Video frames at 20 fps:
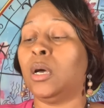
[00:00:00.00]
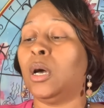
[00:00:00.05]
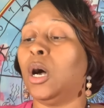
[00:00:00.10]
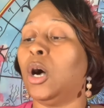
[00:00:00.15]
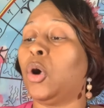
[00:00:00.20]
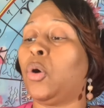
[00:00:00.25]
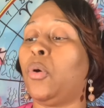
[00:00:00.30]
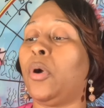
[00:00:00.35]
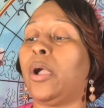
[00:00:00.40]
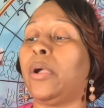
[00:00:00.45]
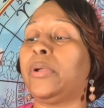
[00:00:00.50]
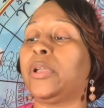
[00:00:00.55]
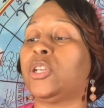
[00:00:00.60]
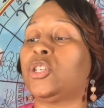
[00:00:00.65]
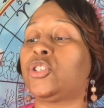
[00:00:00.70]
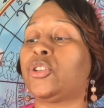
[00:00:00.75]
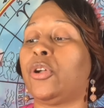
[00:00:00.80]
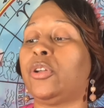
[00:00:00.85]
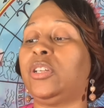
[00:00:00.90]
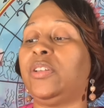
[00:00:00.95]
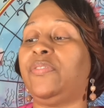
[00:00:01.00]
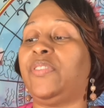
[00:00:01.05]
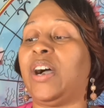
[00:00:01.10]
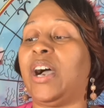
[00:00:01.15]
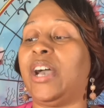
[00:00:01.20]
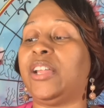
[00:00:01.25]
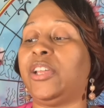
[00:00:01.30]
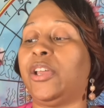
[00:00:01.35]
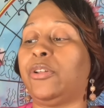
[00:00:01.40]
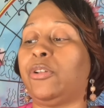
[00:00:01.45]
Aquarius, your
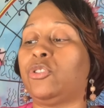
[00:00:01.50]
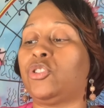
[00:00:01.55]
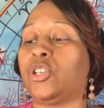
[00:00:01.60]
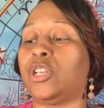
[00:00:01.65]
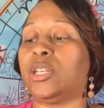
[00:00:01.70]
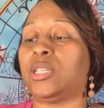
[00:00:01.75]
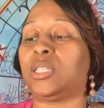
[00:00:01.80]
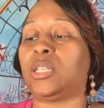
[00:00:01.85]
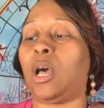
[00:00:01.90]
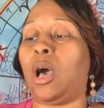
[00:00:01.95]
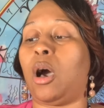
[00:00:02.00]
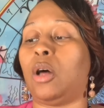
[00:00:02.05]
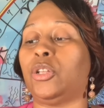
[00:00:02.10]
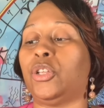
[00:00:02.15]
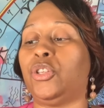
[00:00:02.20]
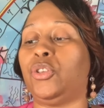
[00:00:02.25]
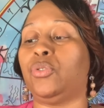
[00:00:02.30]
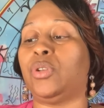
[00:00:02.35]
divine energy is calling